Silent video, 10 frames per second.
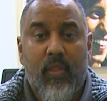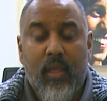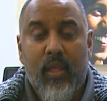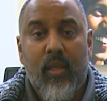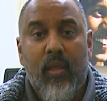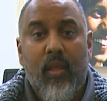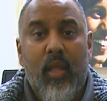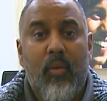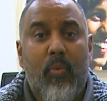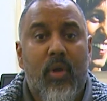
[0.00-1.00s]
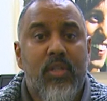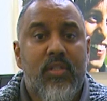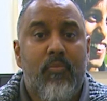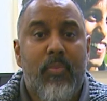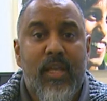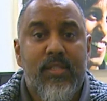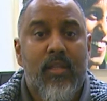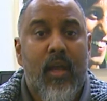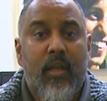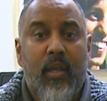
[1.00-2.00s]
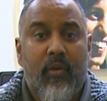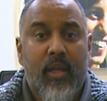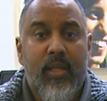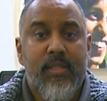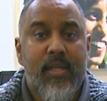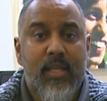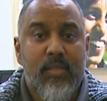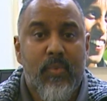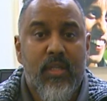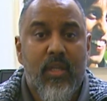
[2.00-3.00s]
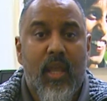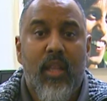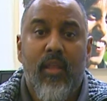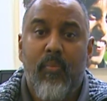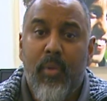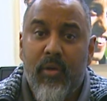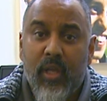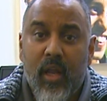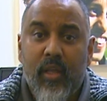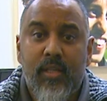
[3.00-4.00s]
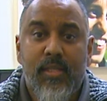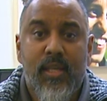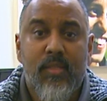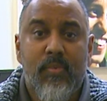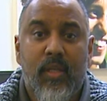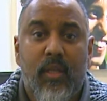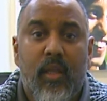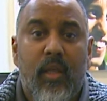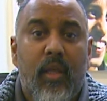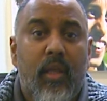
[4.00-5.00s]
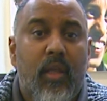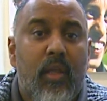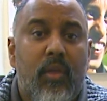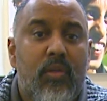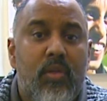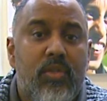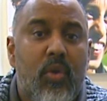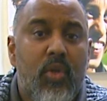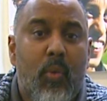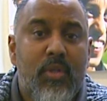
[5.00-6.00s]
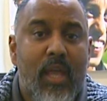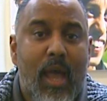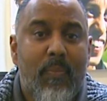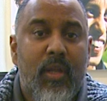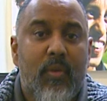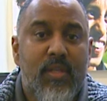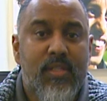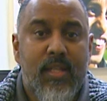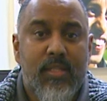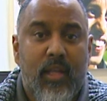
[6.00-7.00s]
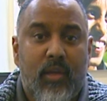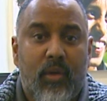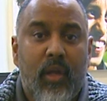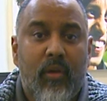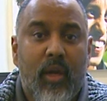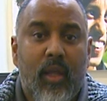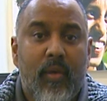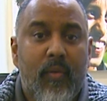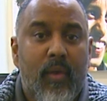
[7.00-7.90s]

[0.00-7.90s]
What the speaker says: the importance of baseline hearing assessment and then periodic assessment. You just don't know what's happening with a sense like your hearing